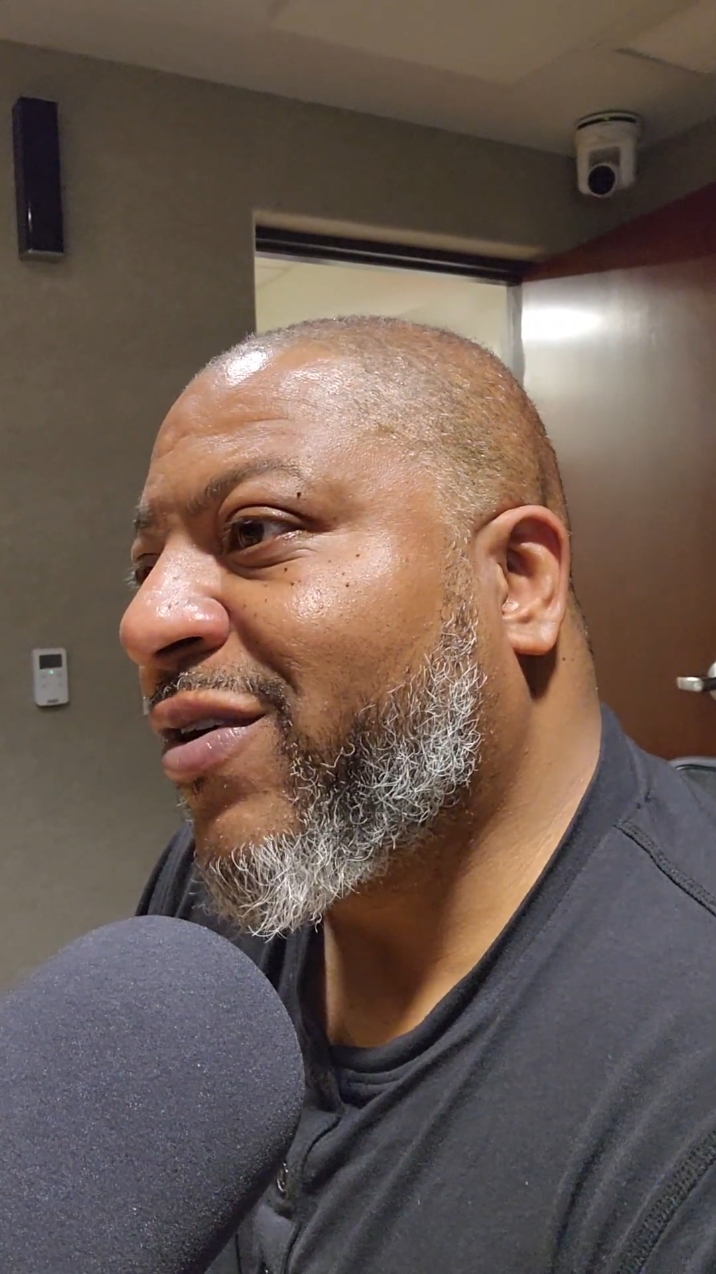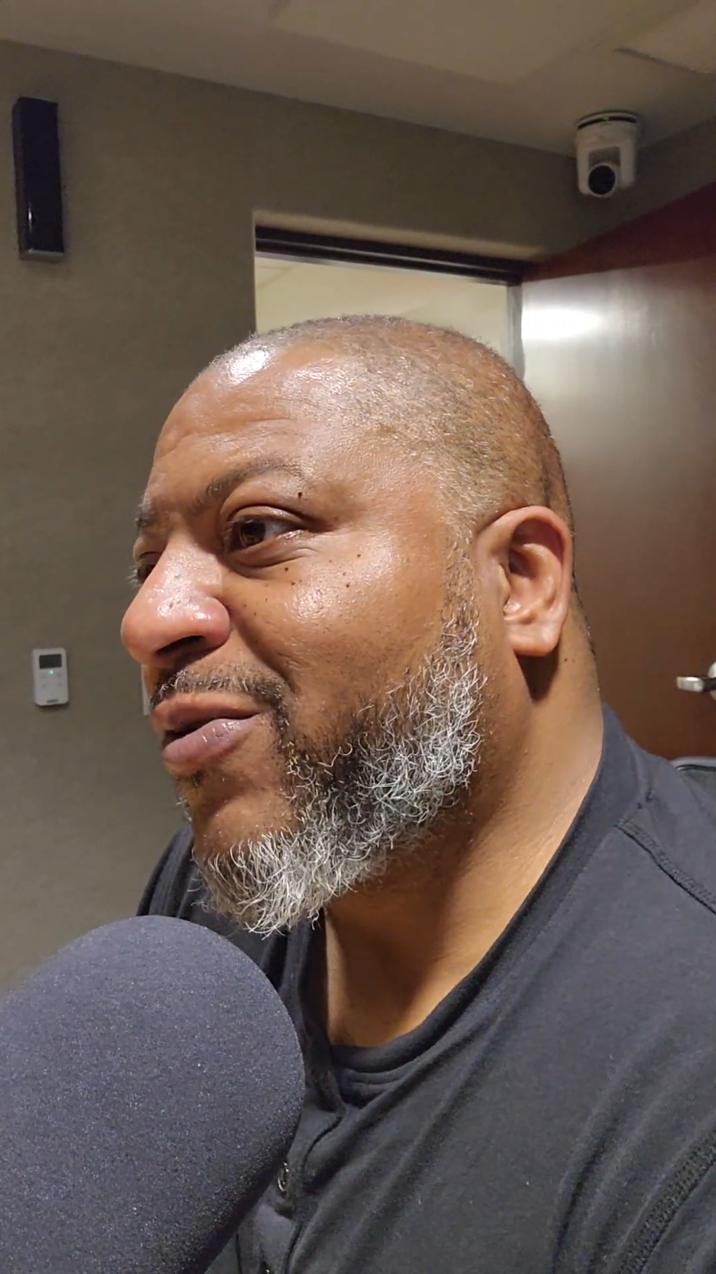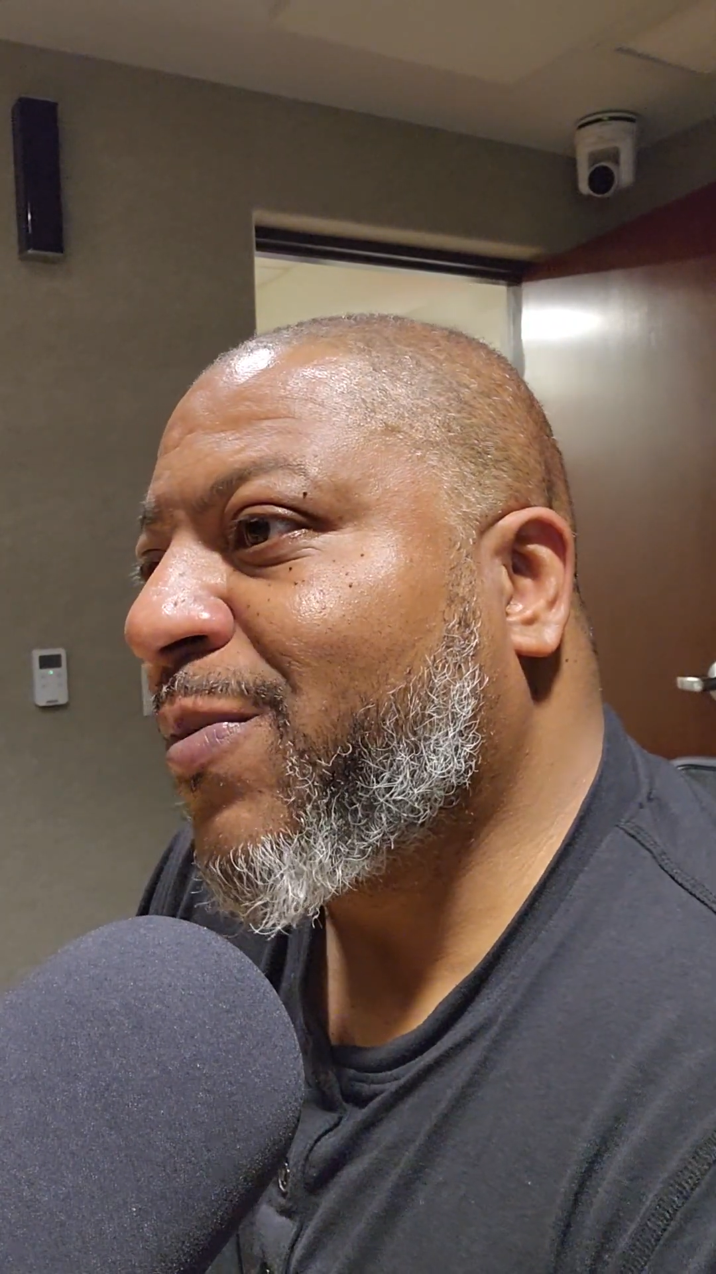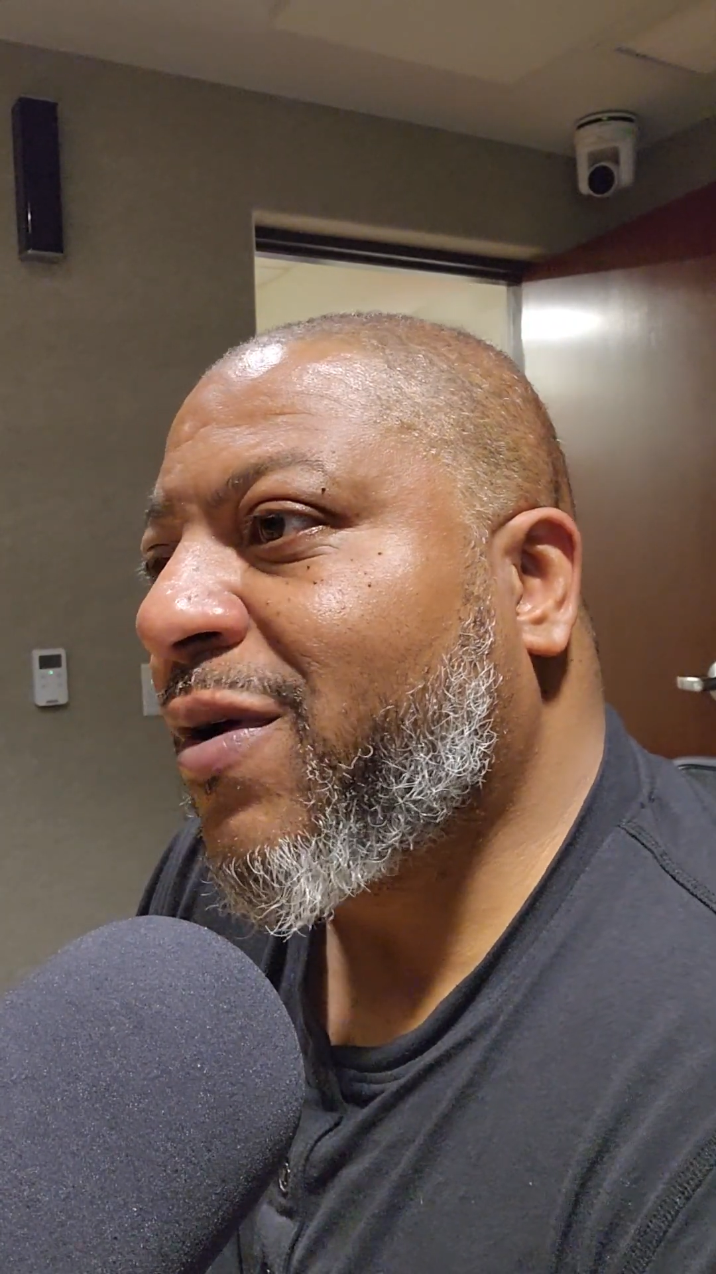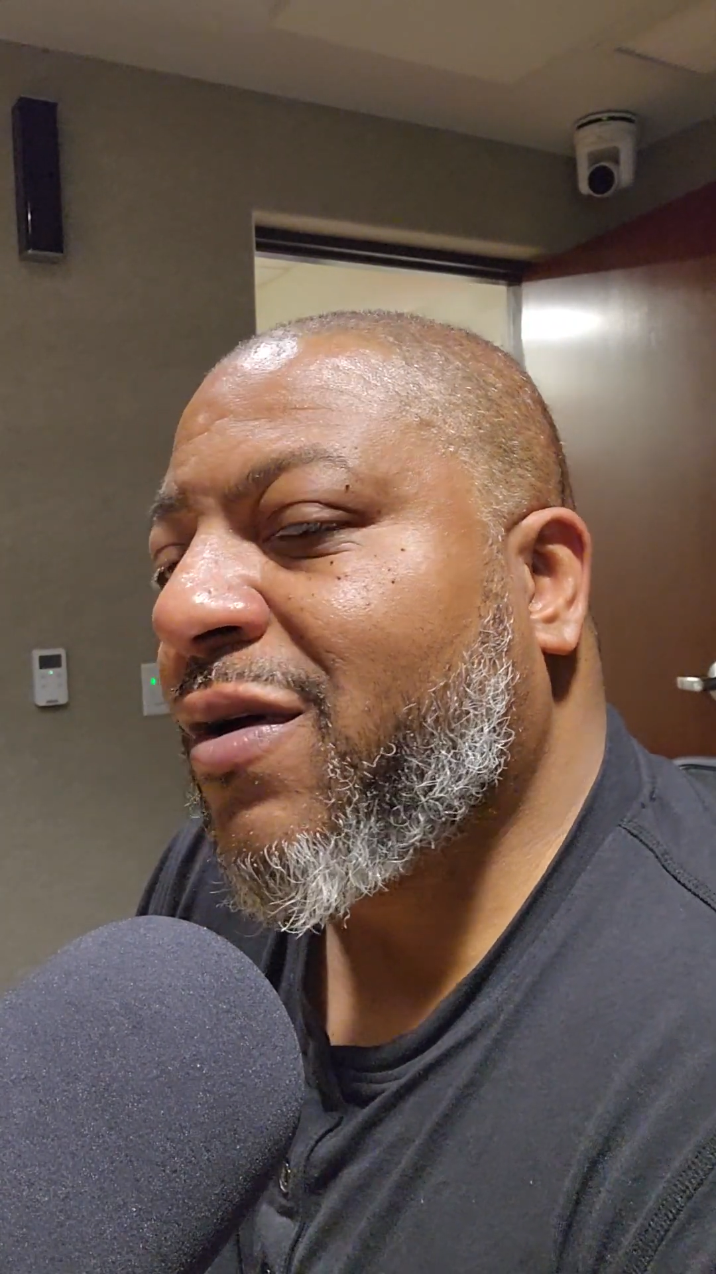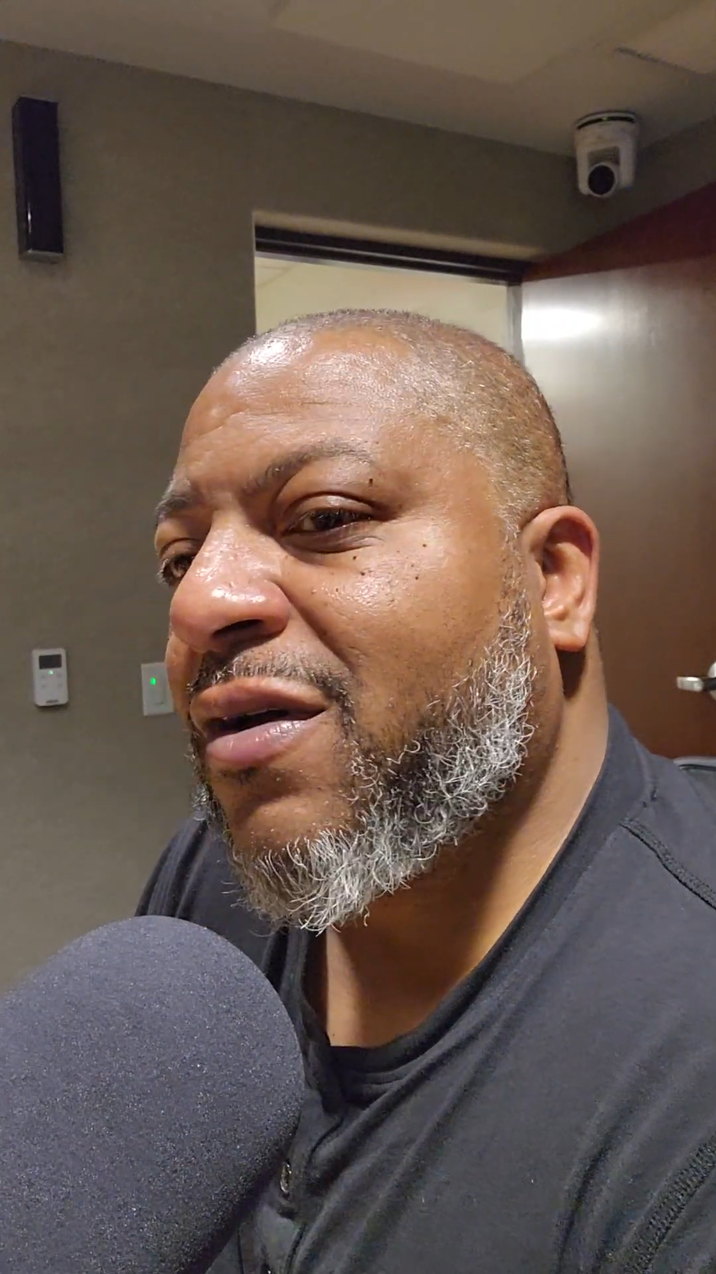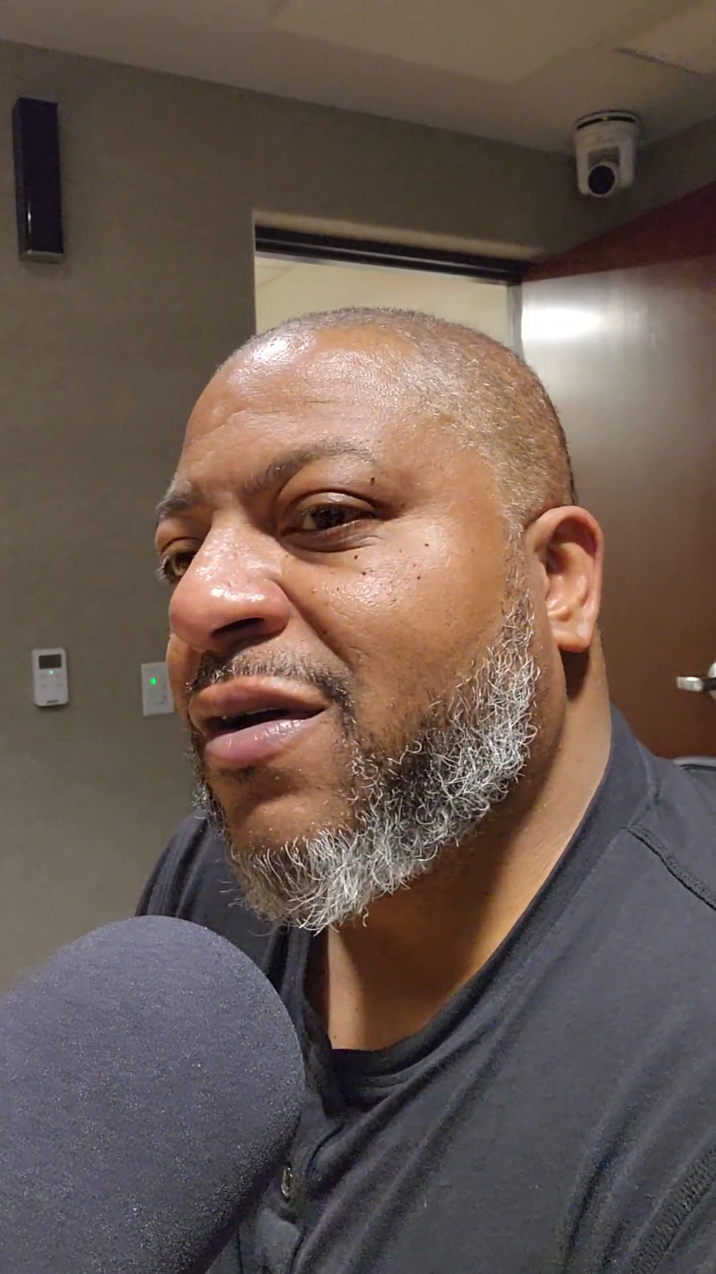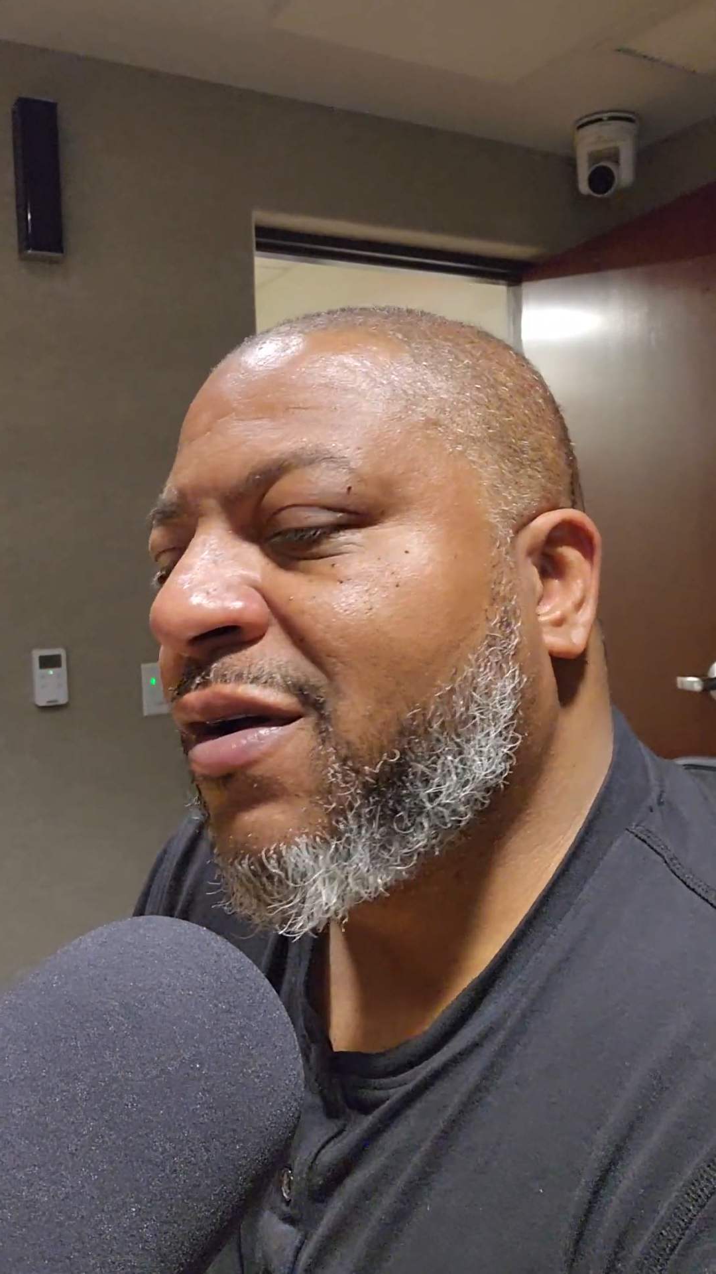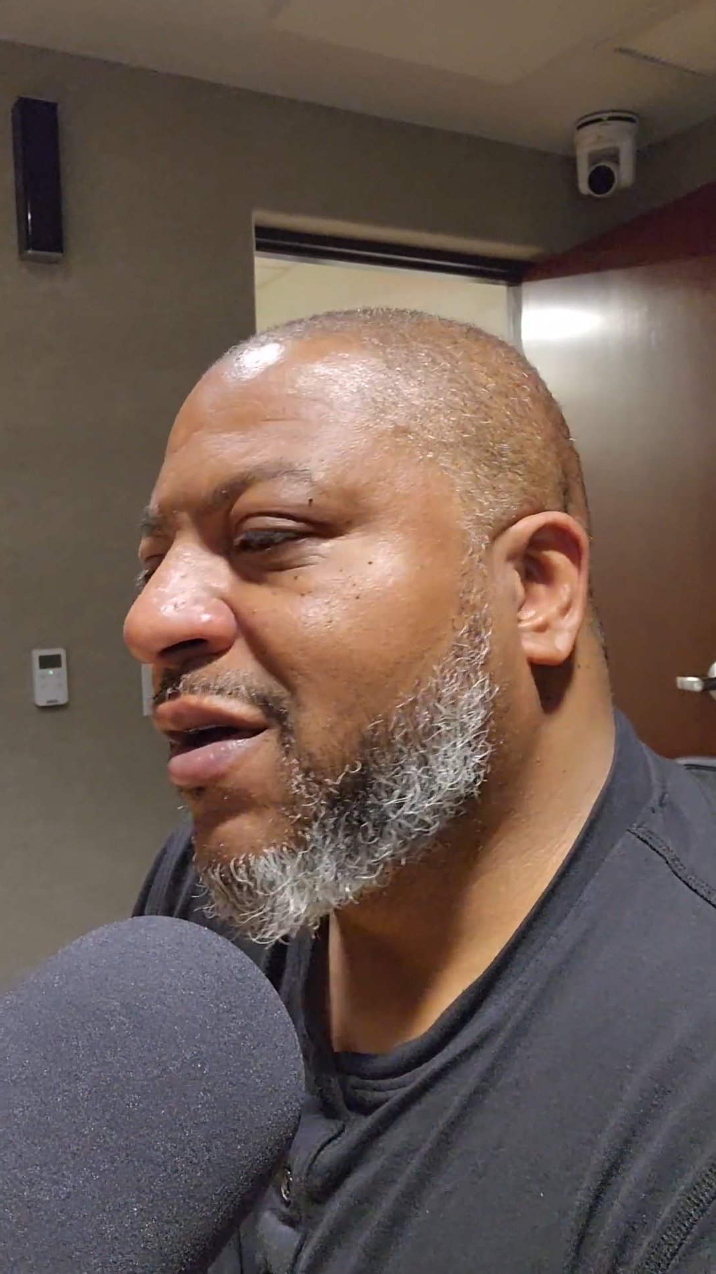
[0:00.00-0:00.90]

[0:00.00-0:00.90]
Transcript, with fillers: of them, uh,